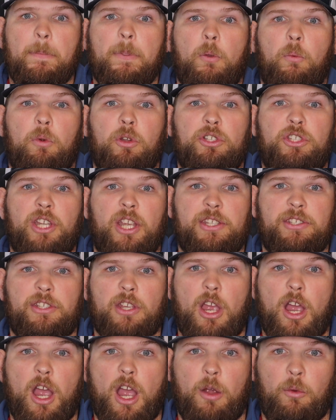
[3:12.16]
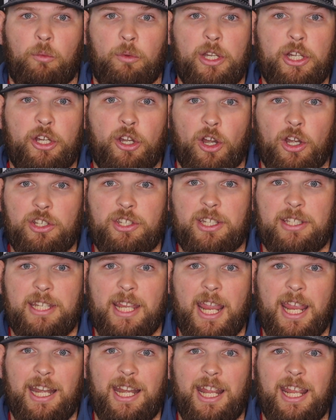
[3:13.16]
we're just
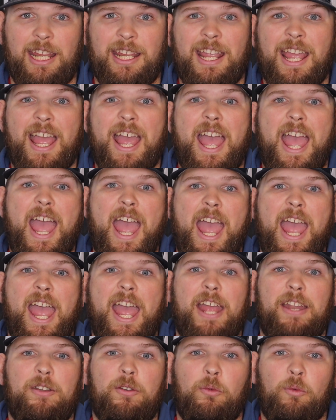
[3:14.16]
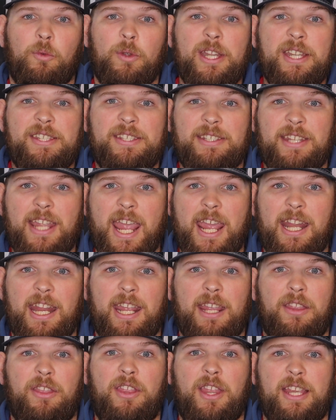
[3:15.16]
regurgitating and
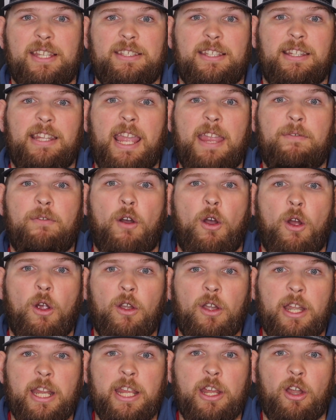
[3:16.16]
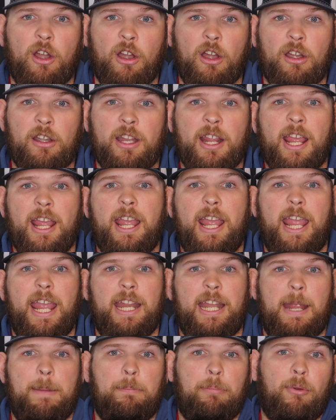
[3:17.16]
restating things that they've already heard
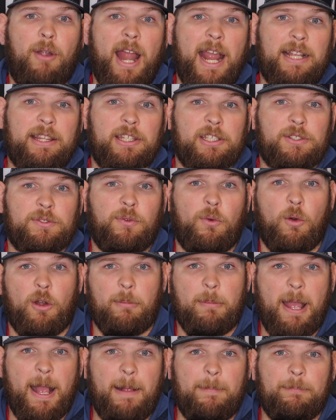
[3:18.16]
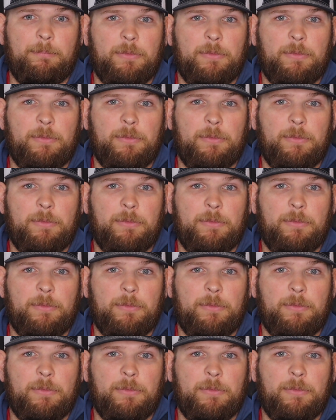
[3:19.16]
in a practice format.